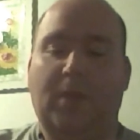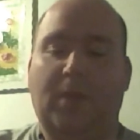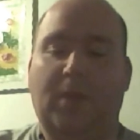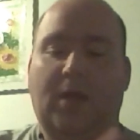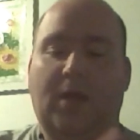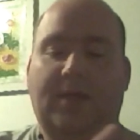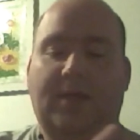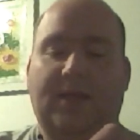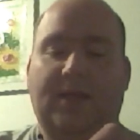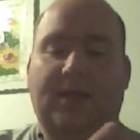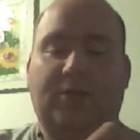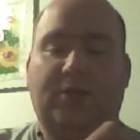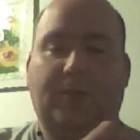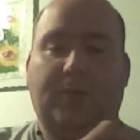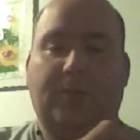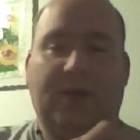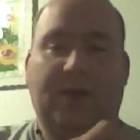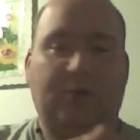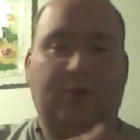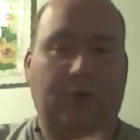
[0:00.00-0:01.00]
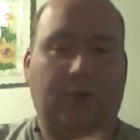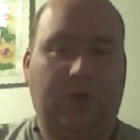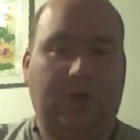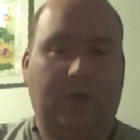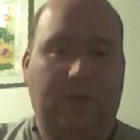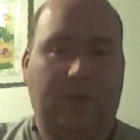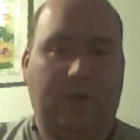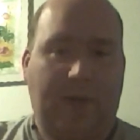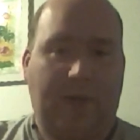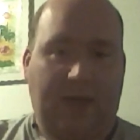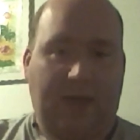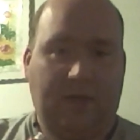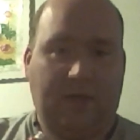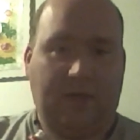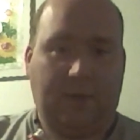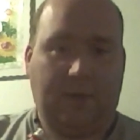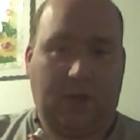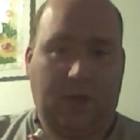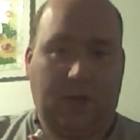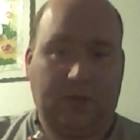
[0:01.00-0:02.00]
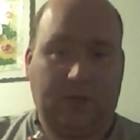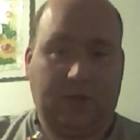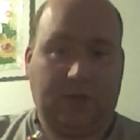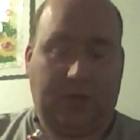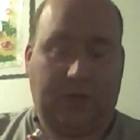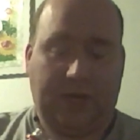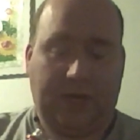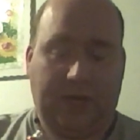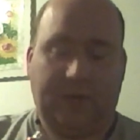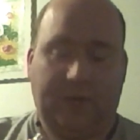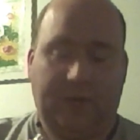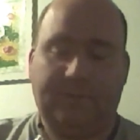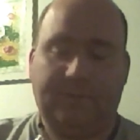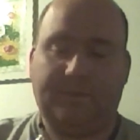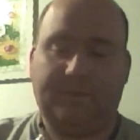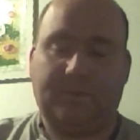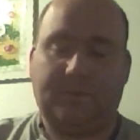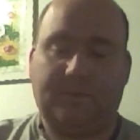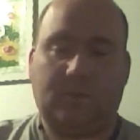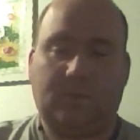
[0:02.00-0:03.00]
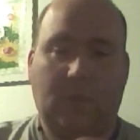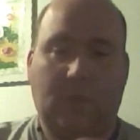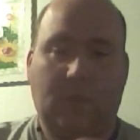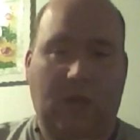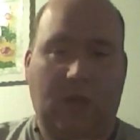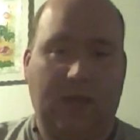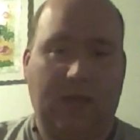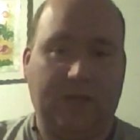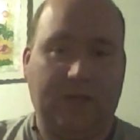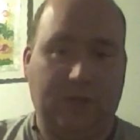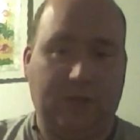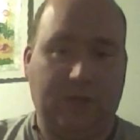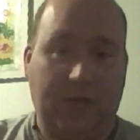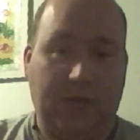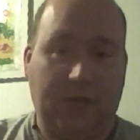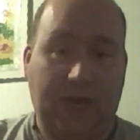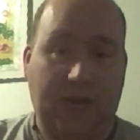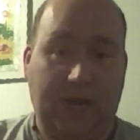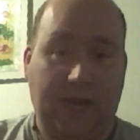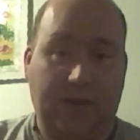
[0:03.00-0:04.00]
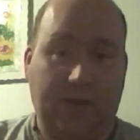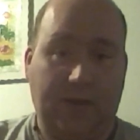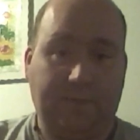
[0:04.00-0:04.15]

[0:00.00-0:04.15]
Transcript: that you make sure that the mouth of the bottle is clean, and that you get it,